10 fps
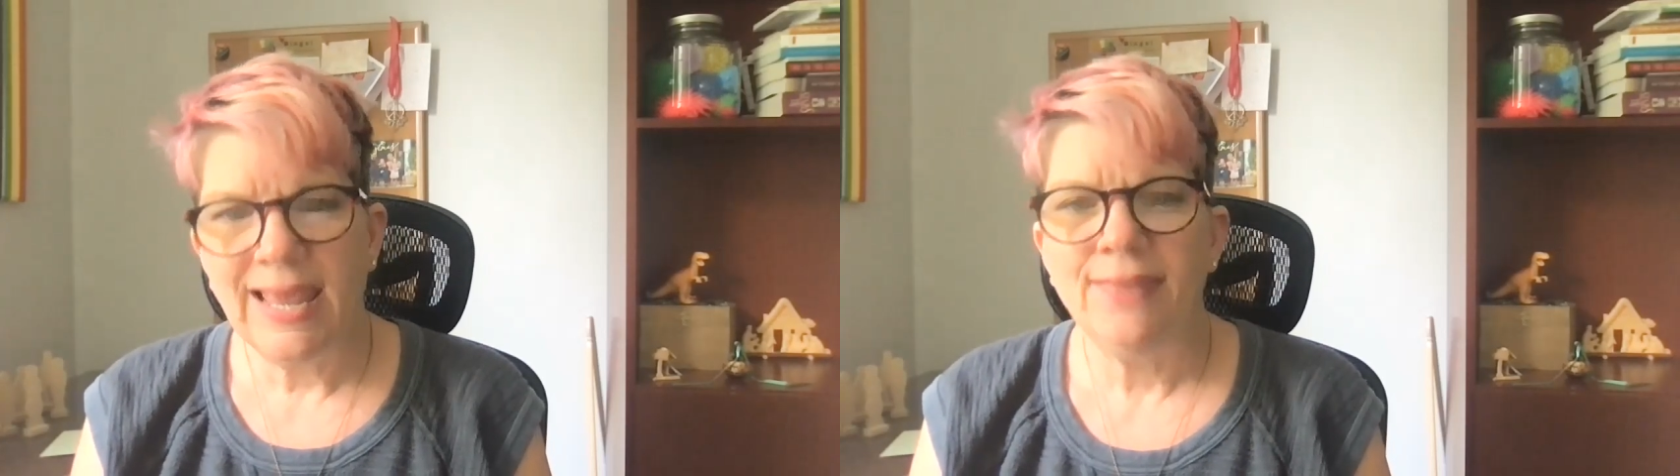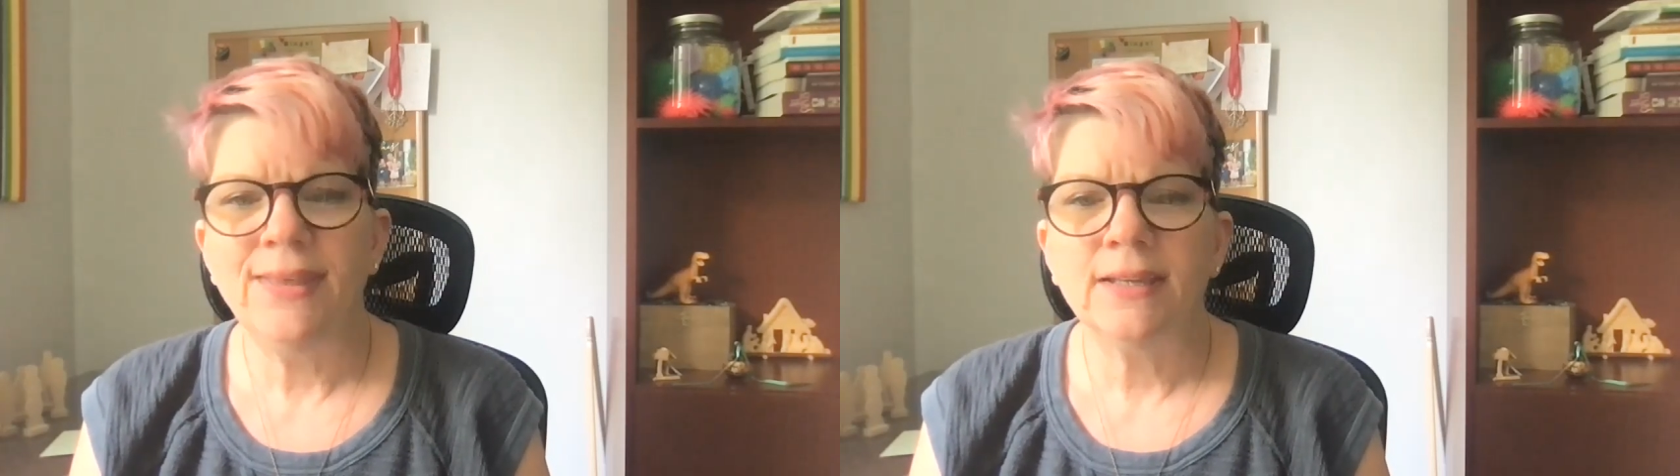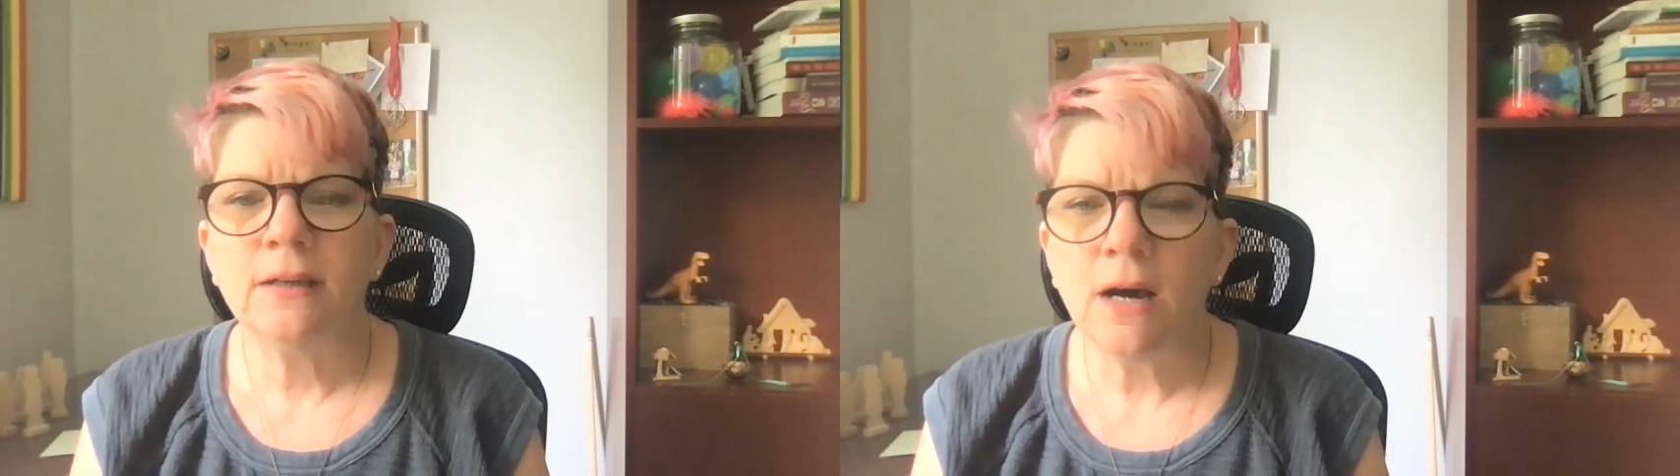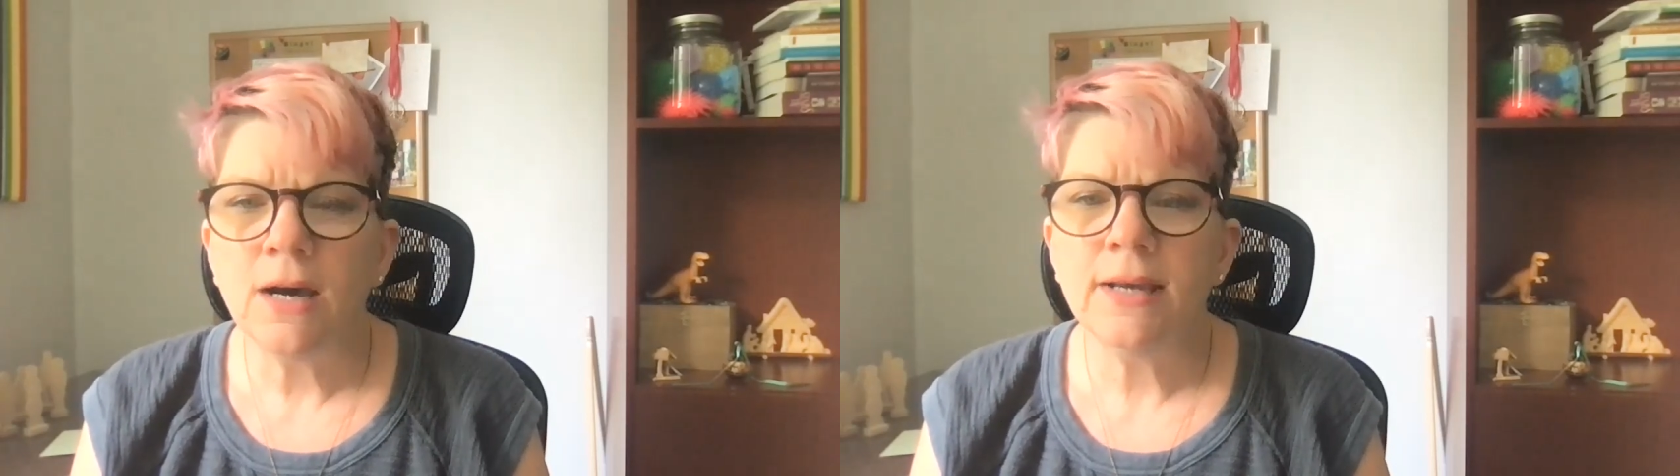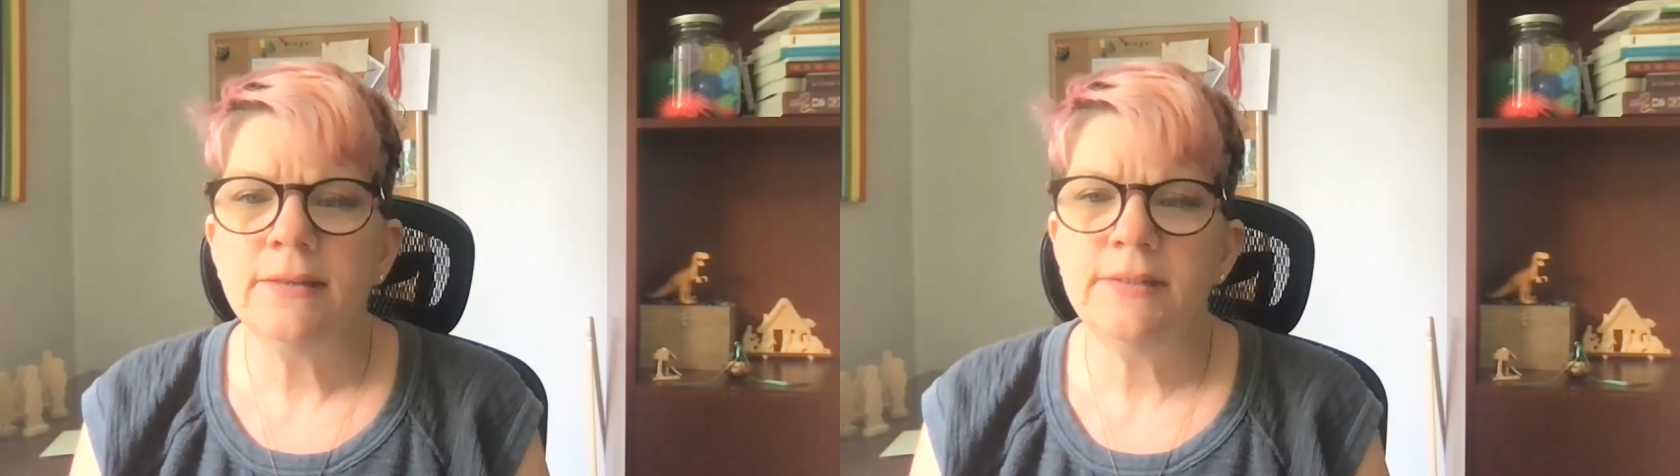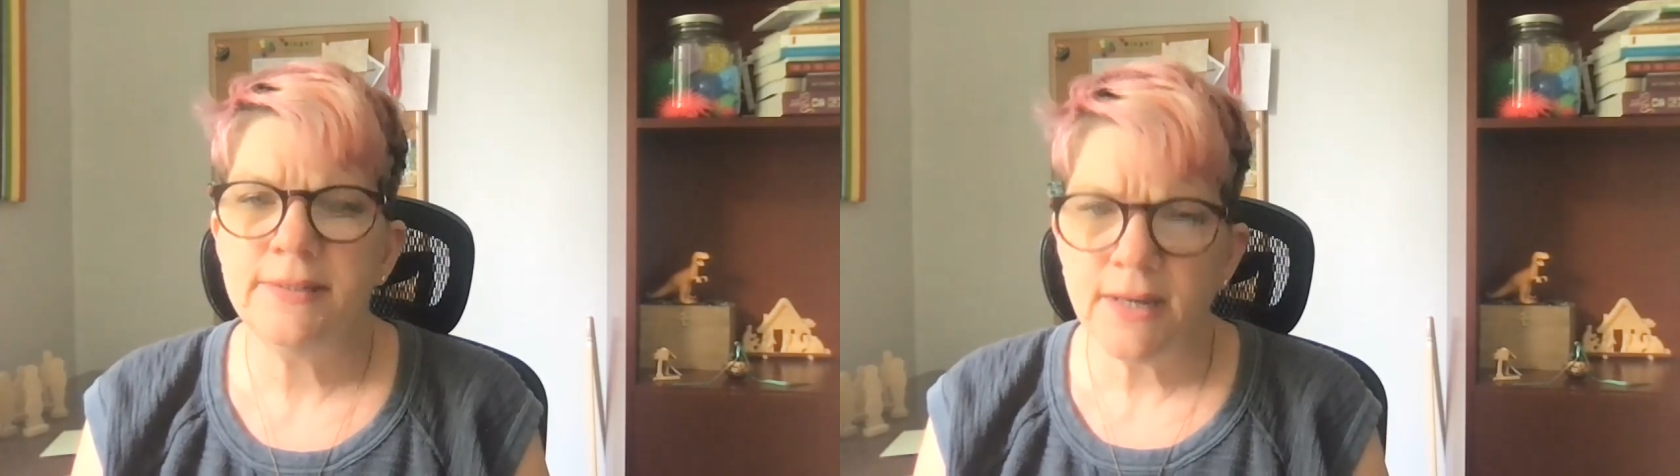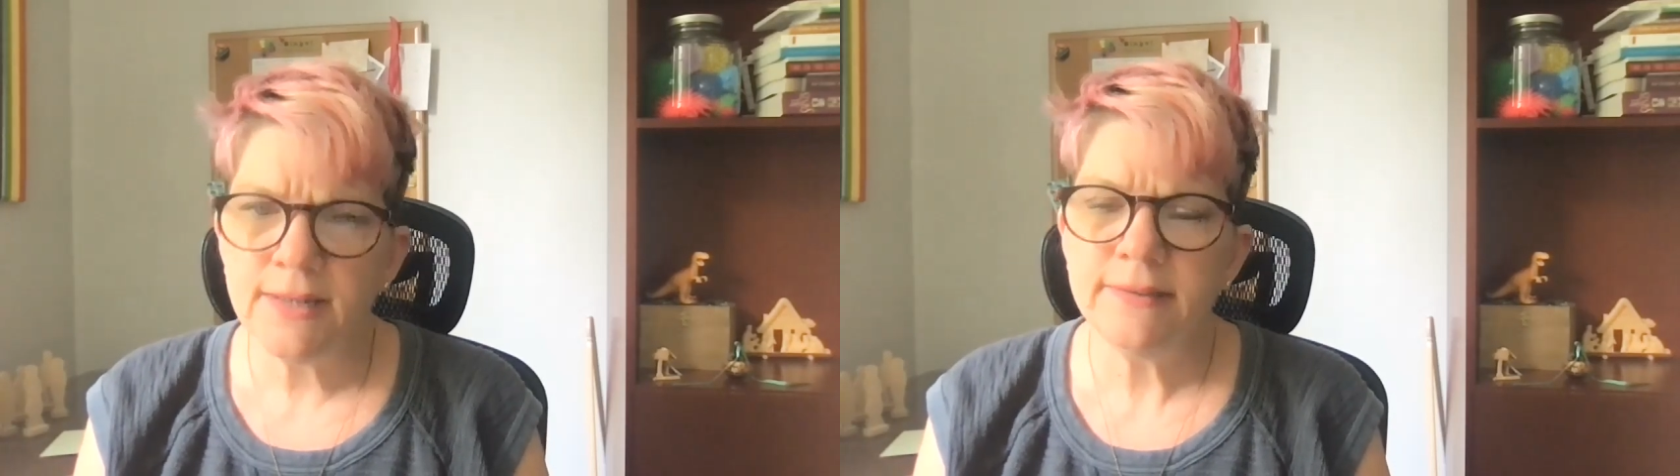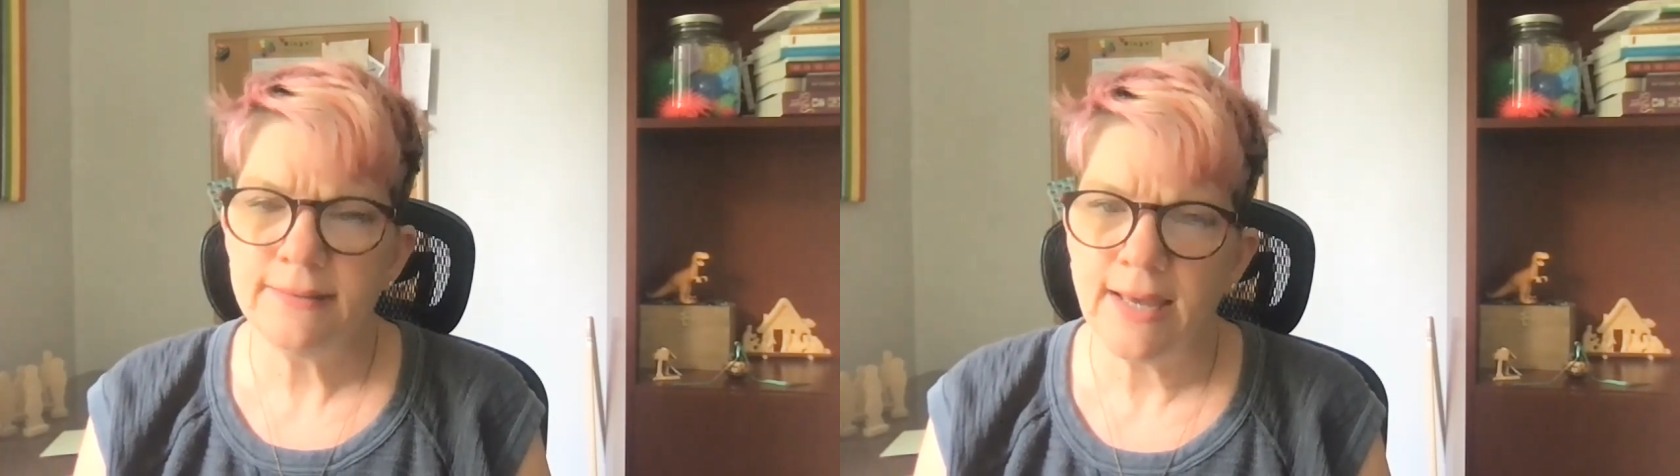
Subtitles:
and that God does